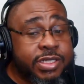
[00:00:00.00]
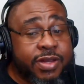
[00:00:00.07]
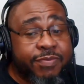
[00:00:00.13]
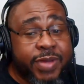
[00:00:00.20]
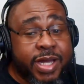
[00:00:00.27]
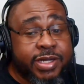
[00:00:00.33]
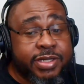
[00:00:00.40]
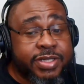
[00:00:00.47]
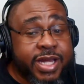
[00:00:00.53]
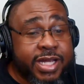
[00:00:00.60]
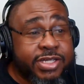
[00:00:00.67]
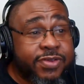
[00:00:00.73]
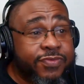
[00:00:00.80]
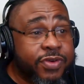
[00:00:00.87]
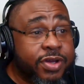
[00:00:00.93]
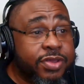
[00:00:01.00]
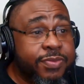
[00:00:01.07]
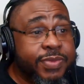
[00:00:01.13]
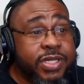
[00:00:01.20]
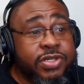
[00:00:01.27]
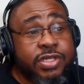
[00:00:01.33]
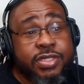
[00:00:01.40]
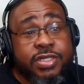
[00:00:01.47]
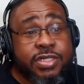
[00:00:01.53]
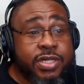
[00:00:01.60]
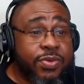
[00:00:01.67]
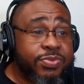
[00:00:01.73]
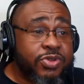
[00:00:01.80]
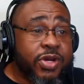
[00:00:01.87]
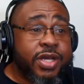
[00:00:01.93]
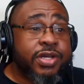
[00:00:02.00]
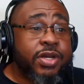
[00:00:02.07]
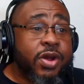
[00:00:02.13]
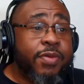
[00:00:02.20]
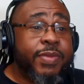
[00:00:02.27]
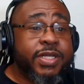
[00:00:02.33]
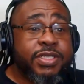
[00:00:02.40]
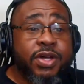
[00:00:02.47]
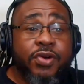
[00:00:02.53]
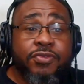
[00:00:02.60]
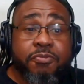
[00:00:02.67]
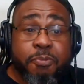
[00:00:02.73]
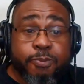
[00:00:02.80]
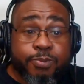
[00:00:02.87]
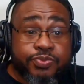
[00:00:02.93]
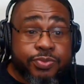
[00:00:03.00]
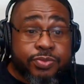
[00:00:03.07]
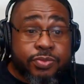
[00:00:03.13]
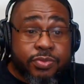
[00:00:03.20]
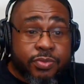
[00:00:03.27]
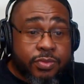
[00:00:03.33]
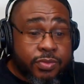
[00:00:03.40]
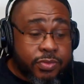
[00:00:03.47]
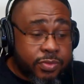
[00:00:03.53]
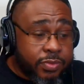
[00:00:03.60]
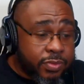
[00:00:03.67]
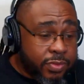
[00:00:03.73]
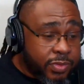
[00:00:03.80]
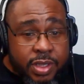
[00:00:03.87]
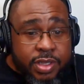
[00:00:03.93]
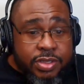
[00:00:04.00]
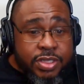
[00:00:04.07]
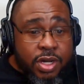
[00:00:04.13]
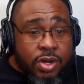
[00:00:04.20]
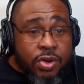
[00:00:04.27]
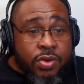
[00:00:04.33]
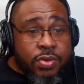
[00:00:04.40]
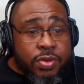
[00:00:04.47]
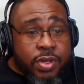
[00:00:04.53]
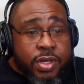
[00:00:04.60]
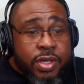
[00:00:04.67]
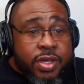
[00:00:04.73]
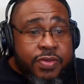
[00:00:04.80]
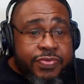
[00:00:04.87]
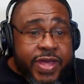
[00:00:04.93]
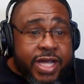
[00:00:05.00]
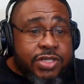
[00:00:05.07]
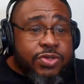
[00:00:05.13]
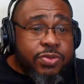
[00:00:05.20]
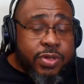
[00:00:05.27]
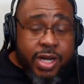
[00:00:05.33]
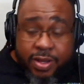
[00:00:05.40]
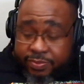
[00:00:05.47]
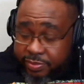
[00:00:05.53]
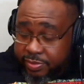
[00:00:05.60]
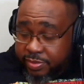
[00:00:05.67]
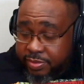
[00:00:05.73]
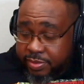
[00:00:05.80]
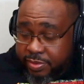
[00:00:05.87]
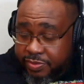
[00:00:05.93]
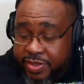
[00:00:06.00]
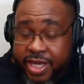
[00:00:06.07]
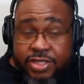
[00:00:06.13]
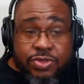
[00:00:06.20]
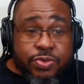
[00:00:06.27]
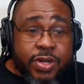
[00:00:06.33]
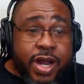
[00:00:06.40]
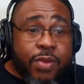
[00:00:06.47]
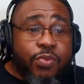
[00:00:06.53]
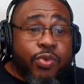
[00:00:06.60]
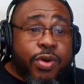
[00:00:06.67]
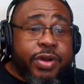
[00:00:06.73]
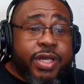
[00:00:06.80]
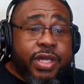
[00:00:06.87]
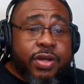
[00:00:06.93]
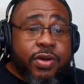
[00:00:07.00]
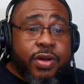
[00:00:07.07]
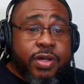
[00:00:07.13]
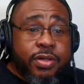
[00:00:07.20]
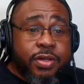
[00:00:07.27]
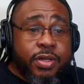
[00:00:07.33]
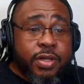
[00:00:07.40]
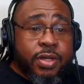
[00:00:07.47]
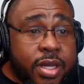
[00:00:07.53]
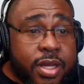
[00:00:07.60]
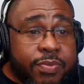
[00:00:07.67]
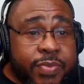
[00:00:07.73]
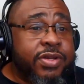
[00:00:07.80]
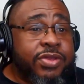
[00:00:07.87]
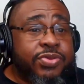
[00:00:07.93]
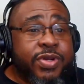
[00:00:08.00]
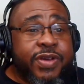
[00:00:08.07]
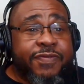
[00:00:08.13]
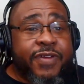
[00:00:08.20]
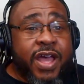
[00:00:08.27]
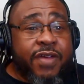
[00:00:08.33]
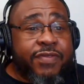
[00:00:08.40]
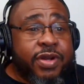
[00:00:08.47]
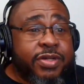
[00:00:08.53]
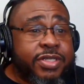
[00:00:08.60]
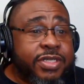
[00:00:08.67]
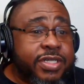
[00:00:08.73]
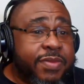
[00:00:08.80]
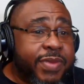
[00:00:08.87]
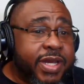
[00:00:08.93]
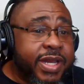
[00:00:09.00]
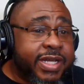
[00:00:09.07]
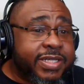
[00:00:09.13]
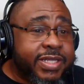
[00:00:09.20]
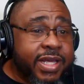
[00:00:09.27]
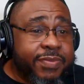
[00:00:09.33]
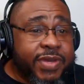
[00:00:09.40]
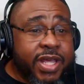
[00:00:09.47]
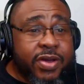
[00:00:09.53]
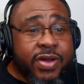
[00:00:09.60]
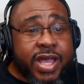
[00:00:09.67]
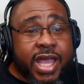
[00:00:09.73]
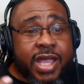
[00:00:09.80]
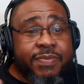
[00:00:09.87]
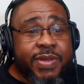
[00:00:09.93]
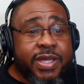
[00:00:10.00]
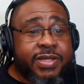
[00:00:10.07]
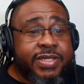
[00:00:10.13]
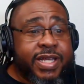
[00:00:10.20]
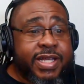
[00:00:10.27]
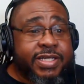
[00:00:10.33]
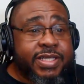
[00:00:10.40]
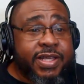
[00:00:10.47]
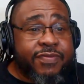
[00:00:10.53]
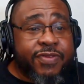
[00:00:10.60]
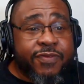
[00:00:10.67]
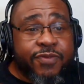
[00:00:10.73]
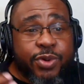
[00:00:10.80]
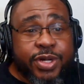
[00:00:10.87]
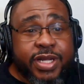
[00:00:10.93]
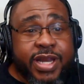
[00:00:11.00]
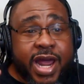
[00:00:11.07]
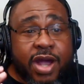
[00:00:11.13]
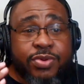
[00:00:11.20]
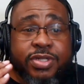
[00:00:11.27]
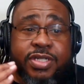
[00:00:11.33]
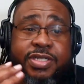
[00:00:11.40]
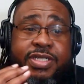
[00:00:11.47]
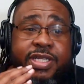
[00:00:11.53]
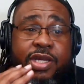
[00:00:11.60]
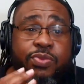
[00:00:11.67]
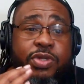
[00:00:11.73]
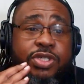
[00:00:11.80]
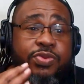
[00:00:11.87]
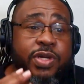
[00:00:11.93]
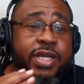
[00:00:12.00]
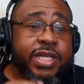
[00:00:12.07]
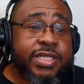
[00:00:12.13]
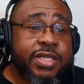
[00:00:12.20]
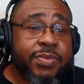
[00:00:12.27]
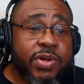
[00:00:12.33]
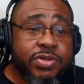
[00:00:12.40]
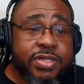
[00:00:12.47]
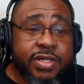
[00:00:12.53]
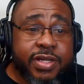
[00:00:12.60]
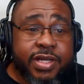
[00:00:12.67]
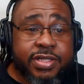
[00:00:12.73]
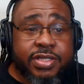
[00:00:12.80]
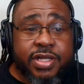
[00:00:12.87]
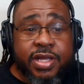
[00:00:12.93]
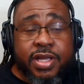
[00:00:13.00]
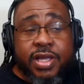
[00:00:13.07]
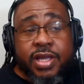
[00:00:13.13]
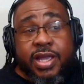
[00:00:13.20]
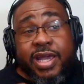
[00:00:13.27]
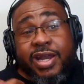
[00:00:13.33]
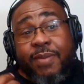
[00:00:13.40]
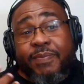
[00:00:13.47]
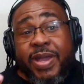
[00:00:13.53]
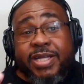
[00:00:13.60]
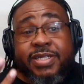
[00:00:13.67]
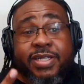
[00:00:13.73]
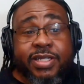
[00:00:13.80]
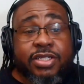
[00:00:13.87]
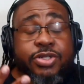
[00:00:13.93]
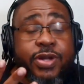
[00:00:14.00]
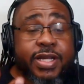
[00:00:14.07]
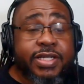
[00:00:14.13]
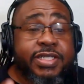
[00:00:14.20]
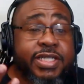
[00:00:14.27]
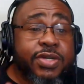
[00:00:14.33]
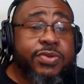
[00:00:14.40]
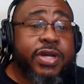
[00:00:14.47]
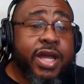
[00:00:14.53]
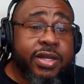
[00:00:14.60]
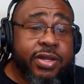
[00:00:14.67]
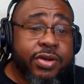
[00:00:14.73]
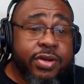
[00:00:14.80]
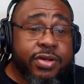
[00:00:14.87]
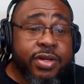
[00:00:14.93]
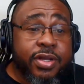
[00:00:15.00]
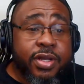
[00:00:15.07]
I'm monetizing for other businesses. I'm trying it on myself. So that's what I'm that's what I'm working on. Make 3 to 5 versions of my next thumbnail, A, B, and test them for 48 hours to see which one gets the most clicks. And I'm basically trying to see what I learn.